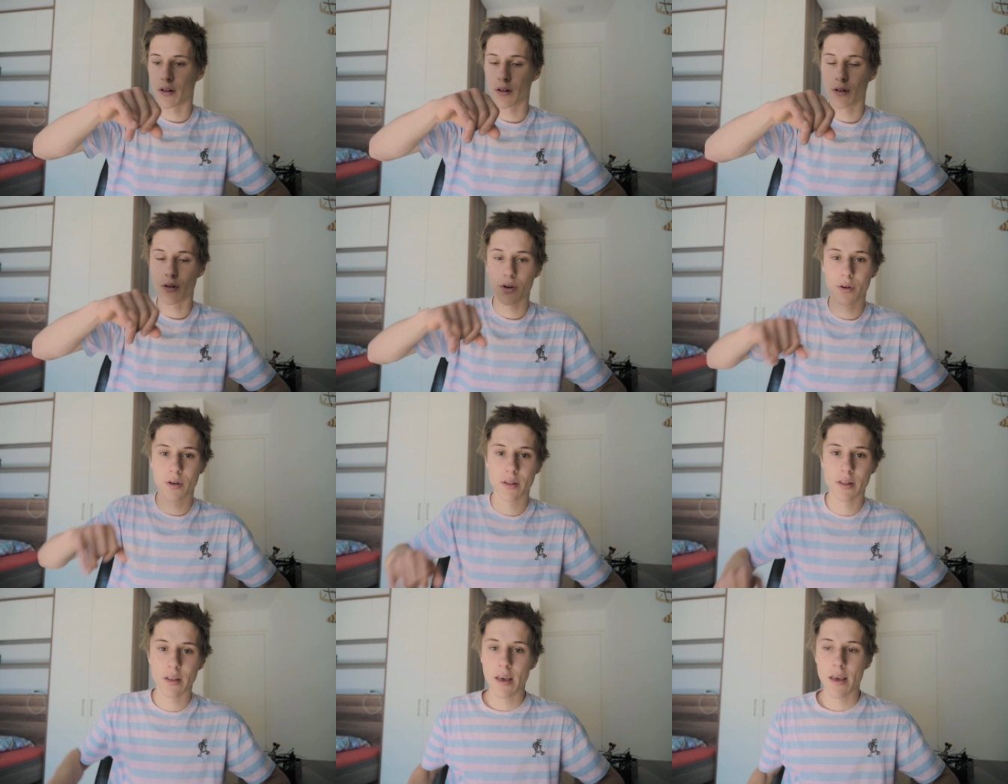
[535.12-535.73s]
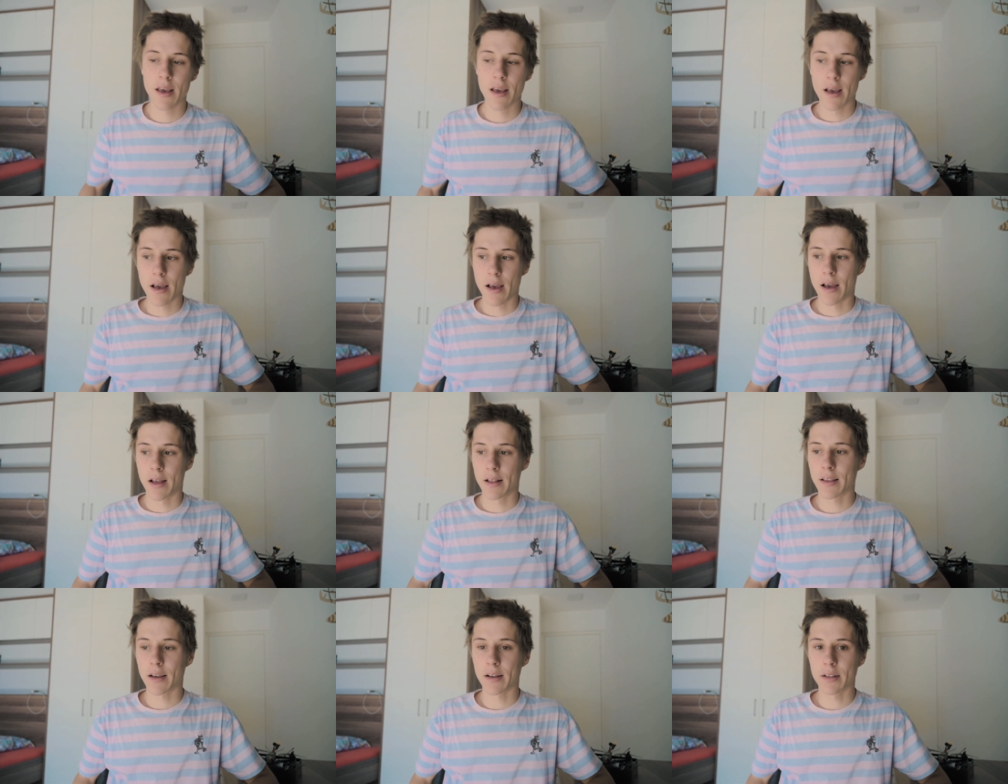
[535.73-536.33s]
and looked
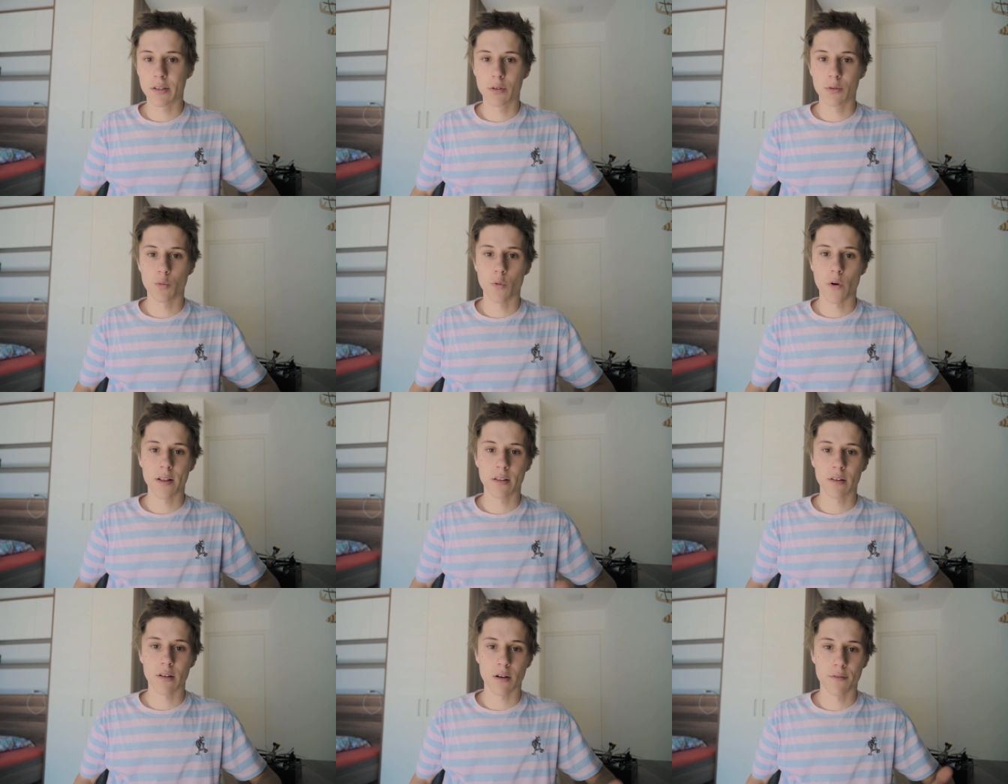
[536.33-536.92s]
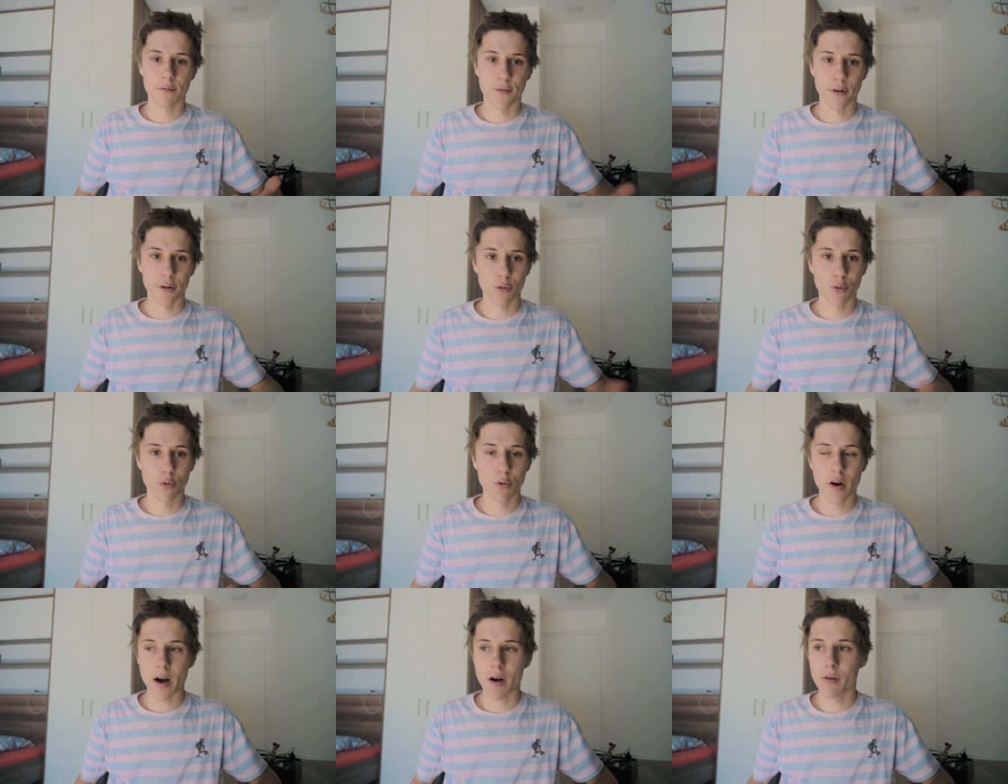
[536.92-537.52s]
and that went on for
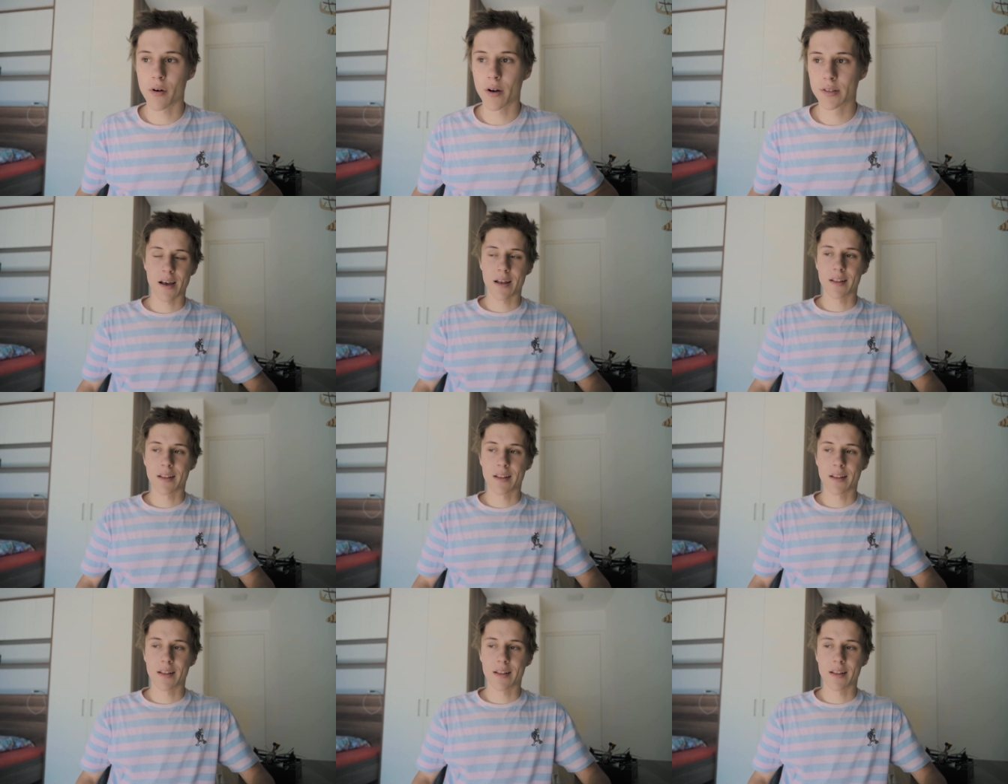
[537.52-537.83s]
two hours.